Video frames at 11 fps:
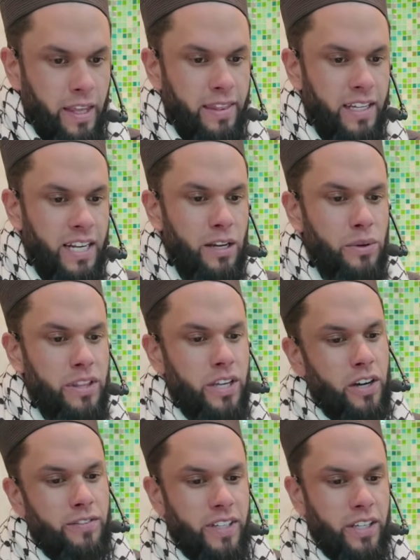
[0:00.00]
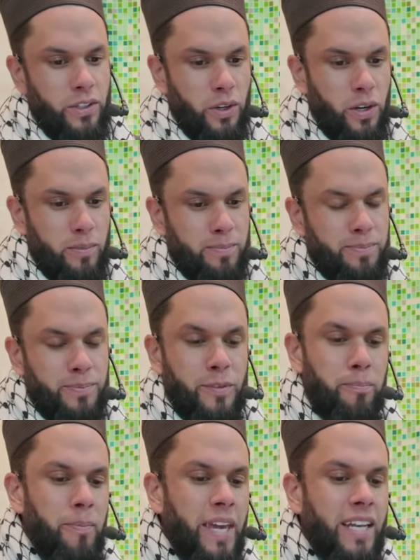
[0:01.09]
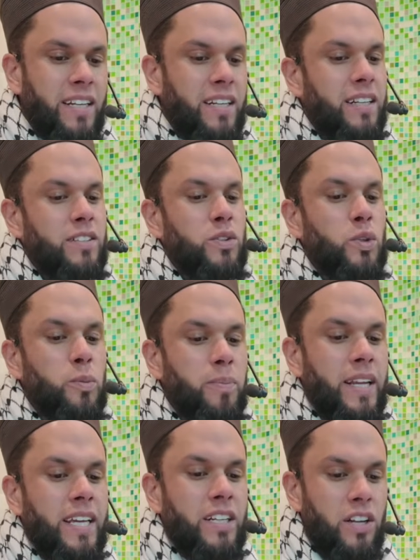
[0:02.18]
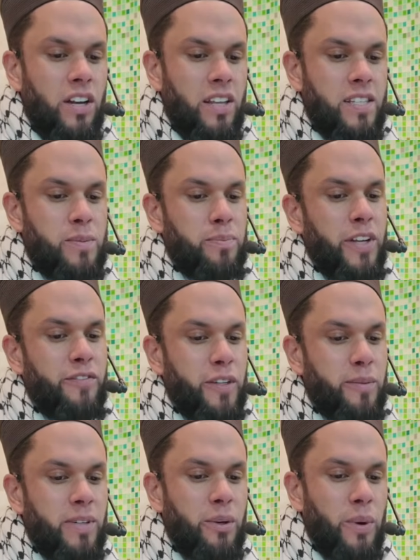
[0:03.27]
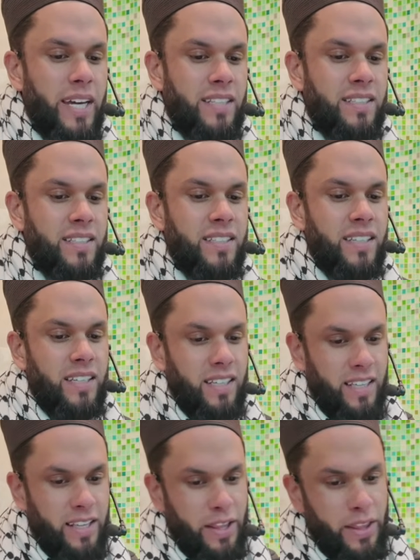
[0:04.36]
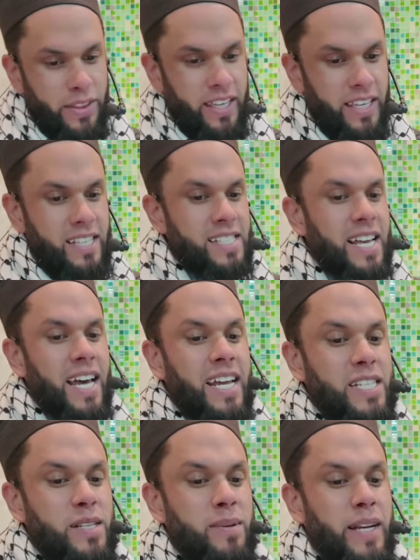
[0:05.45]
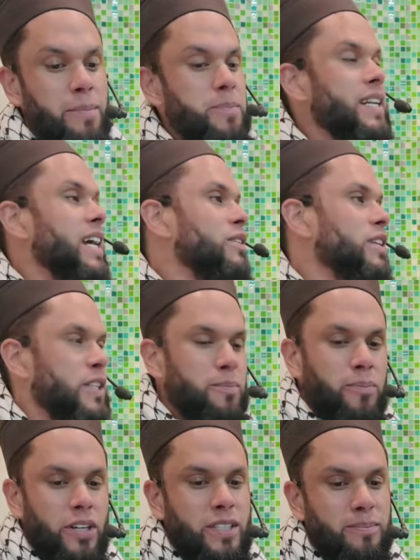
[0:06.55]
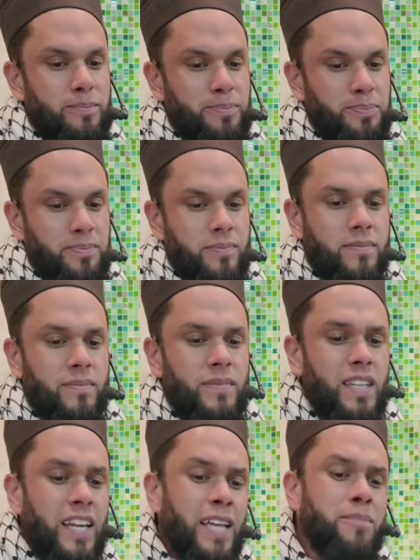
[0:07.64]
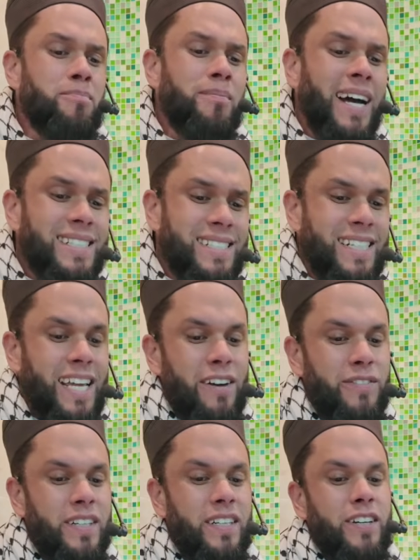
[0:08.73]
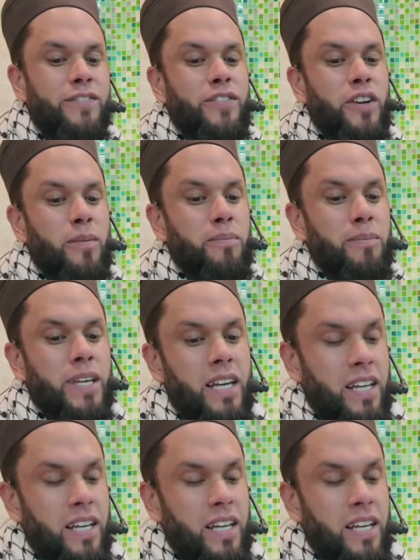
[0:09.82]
The clothing of ihram. Men, 2 plain cloths, preferably white. The izar is a wraparound at the bottom. It must cover from